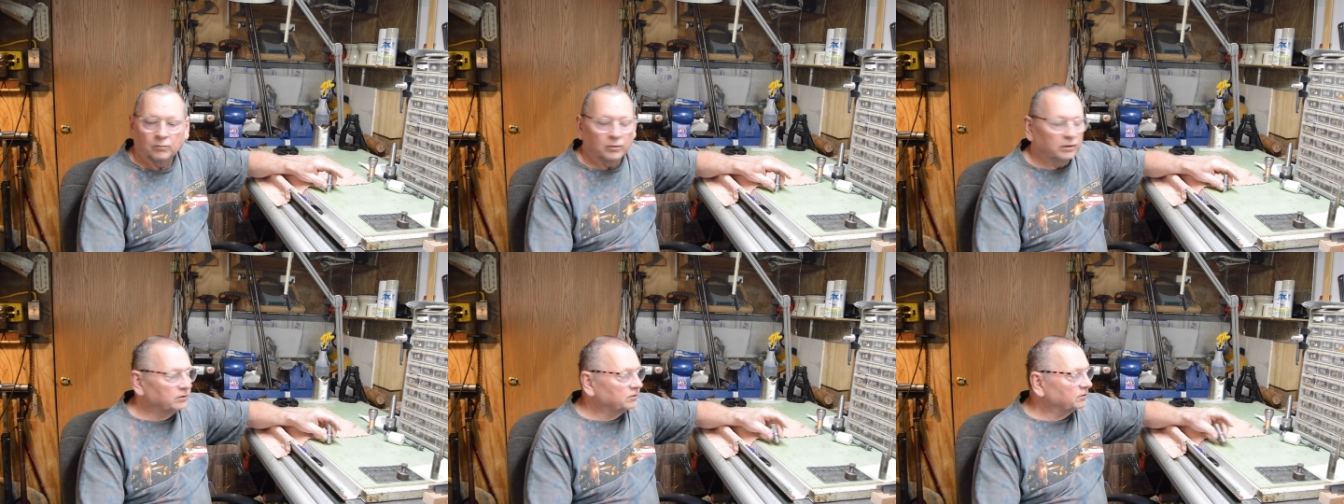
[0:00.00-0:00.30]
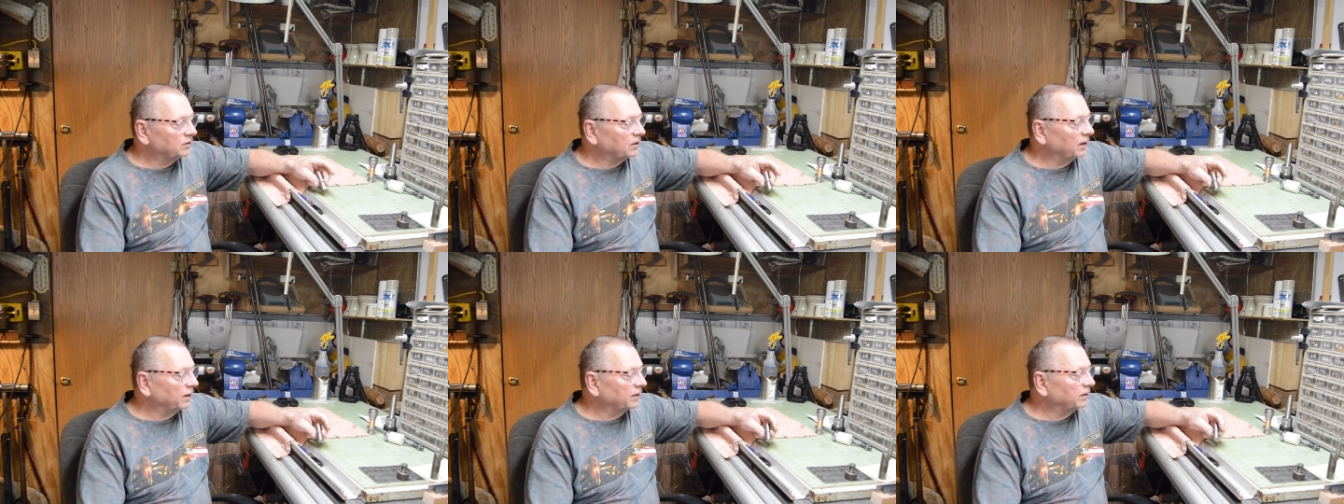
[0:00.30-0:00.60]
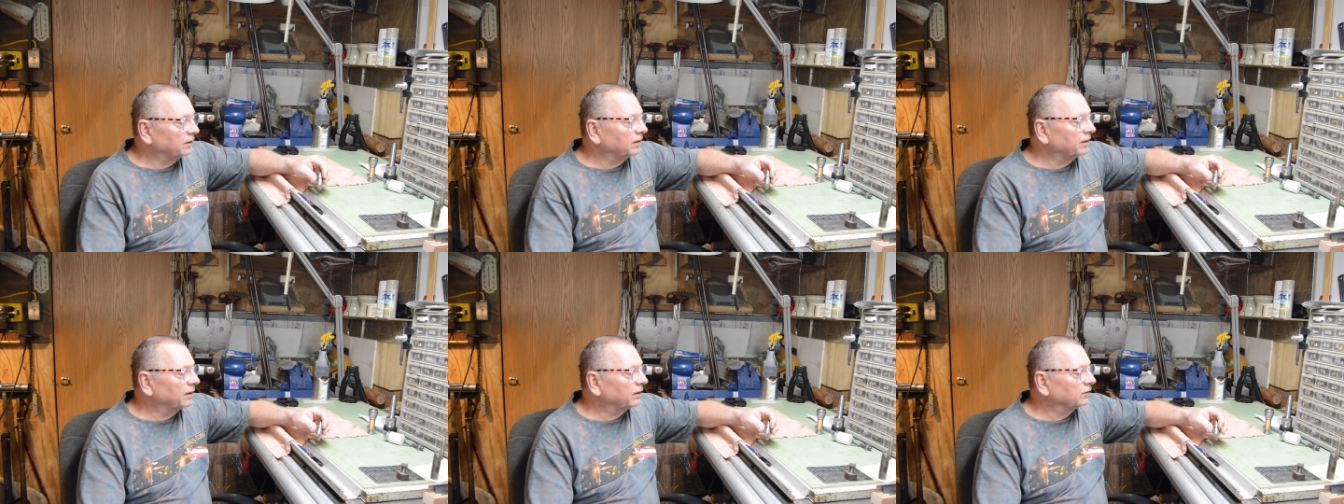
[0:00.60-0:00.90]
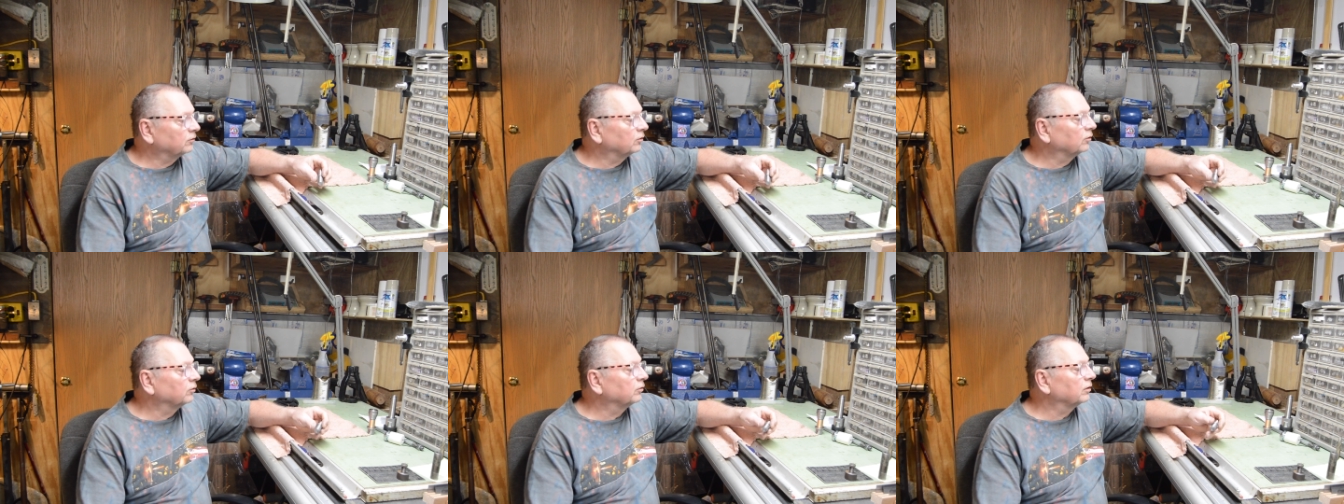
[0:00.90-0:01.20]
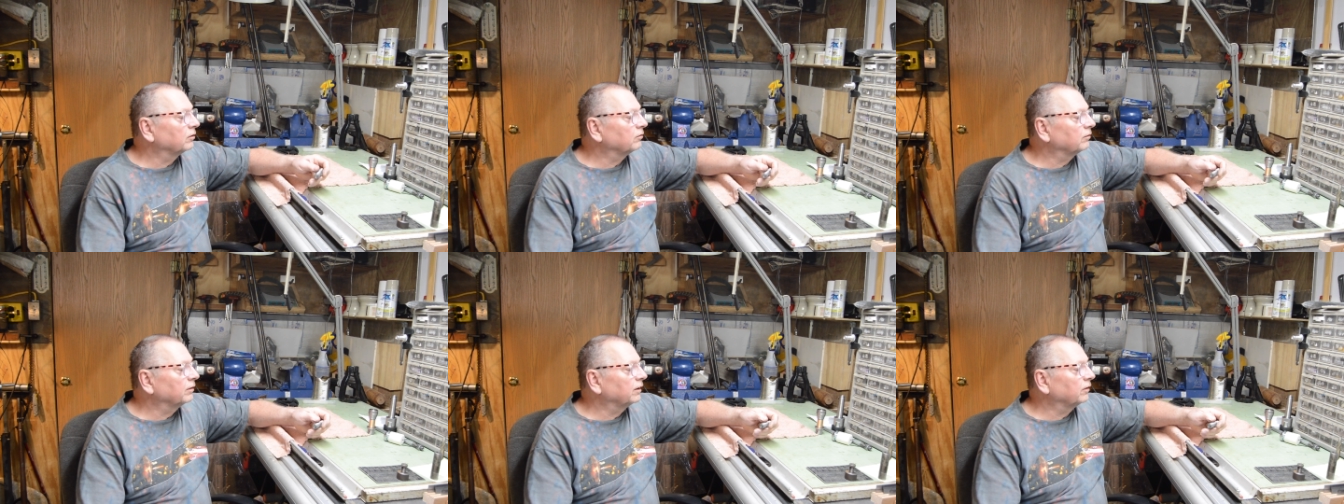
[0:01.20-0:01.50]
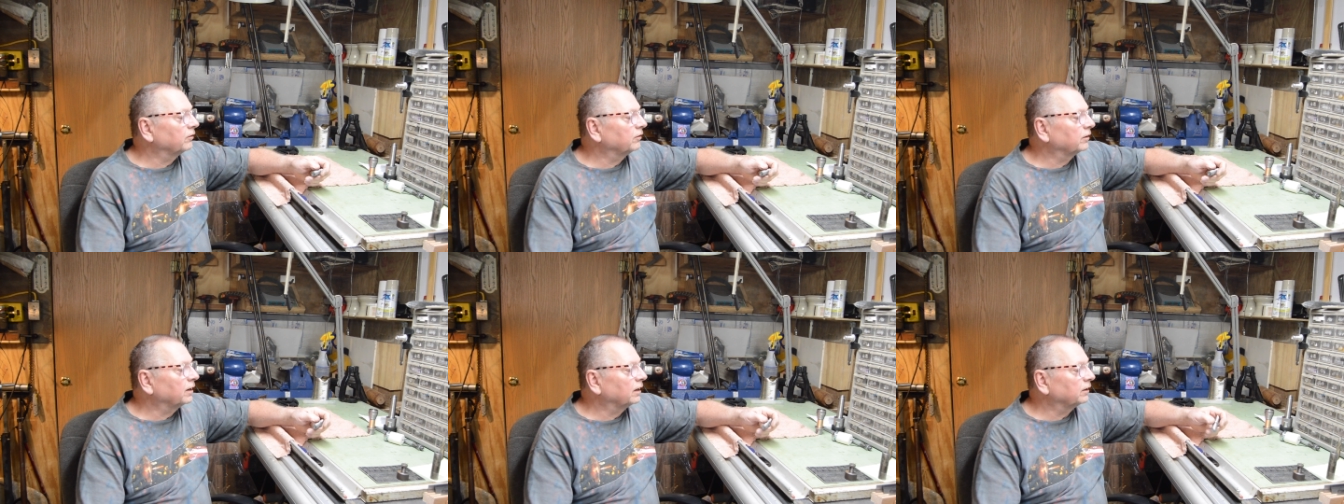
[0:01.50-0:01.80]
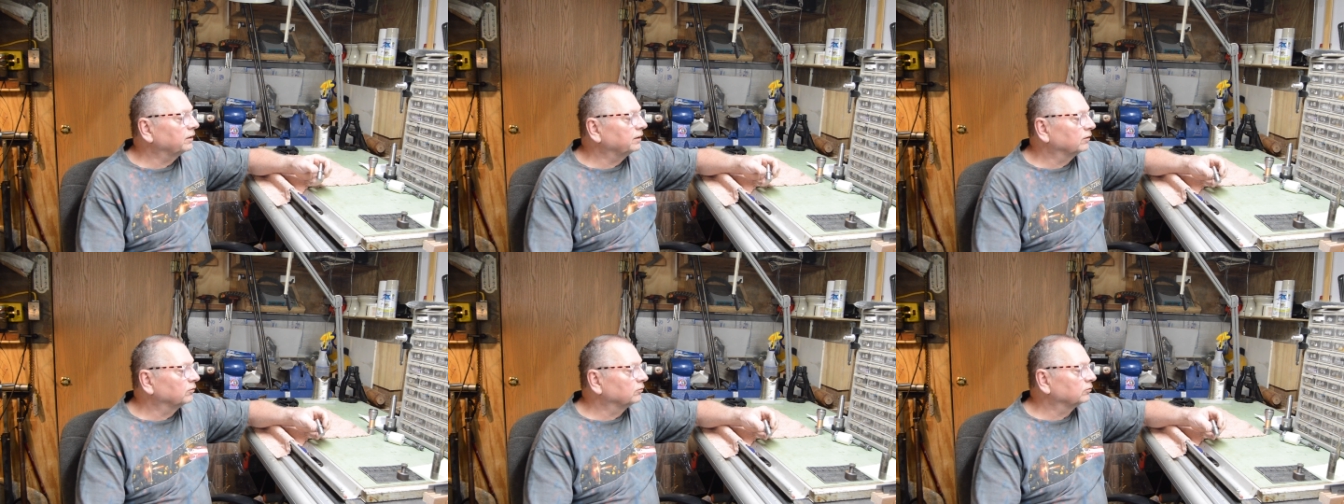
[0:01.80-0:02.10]
one side and then I turned it around and
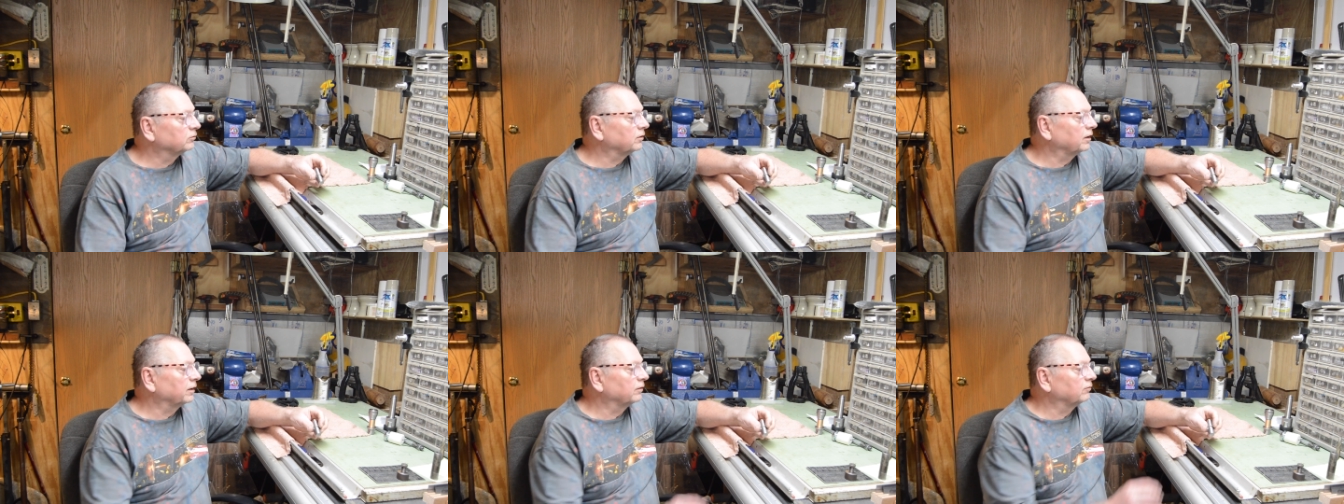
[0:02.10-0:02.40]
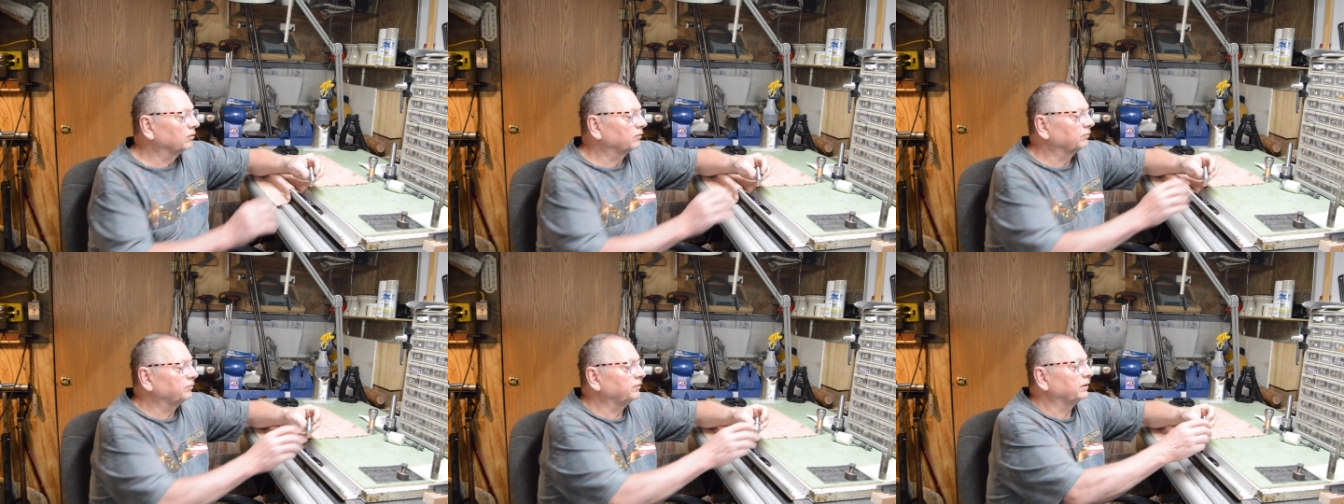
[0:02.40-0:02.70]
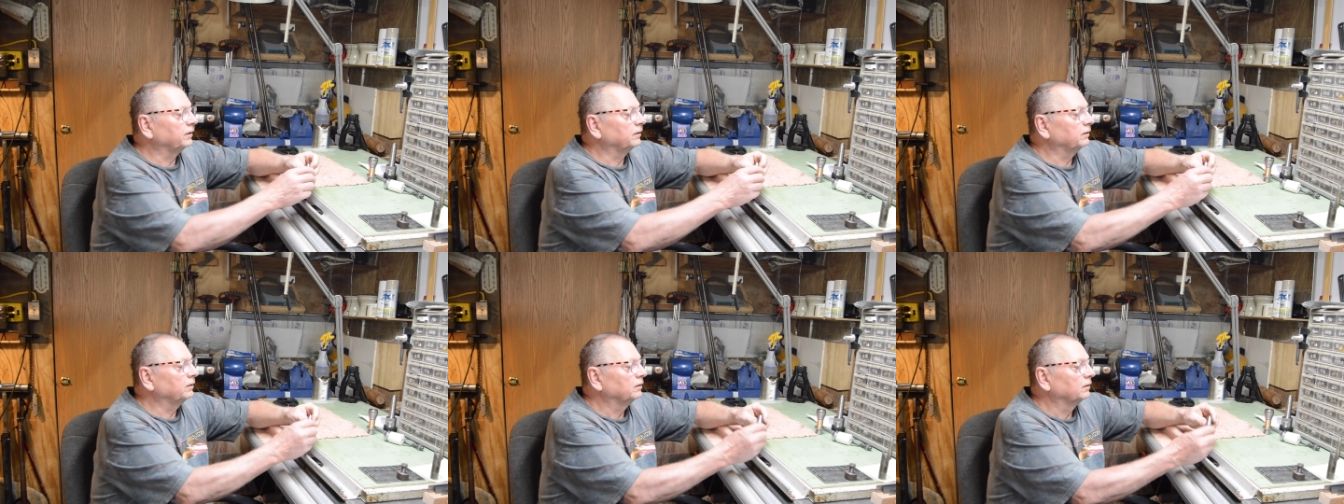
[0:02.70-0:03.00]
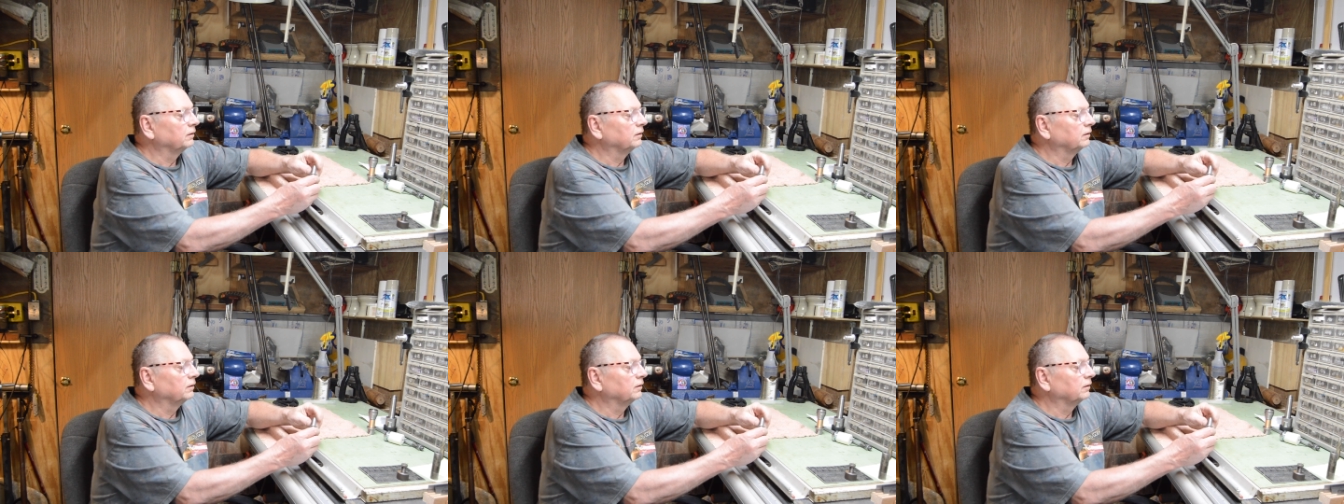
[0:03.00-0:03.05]
got the other side roughed in.